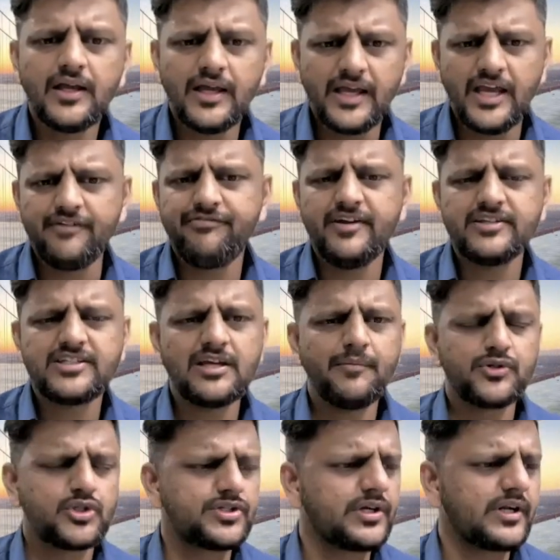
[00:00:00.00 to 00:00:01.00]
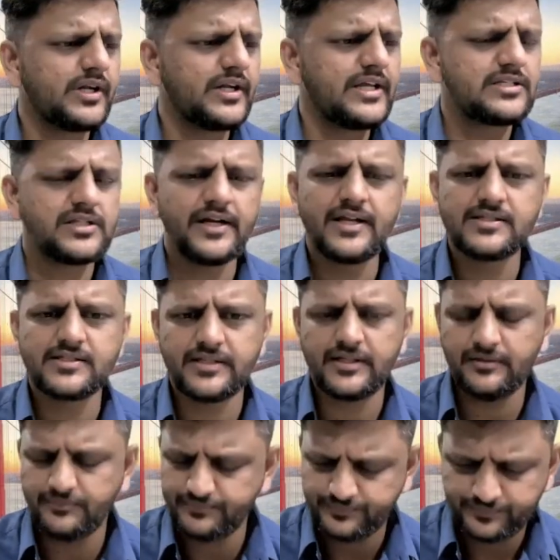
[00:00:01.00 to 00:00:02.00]
FSI, bachcho, generally is, let us
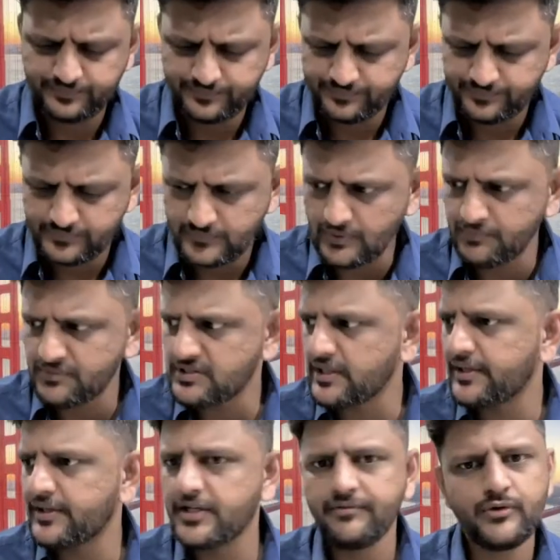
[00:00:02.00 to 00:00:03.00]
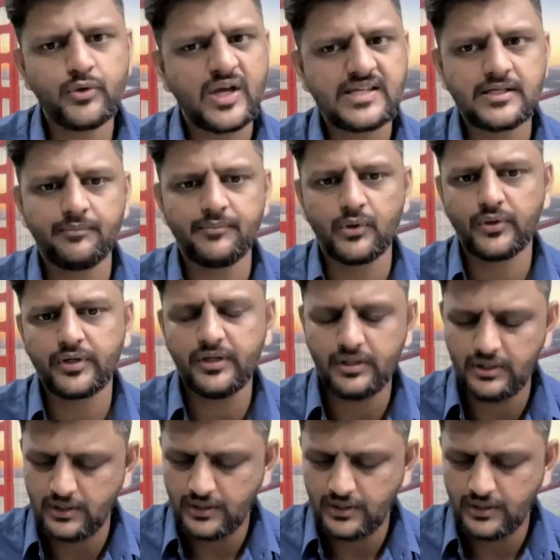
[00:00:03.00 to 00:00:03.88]
say, I'm just again giving you example, okay?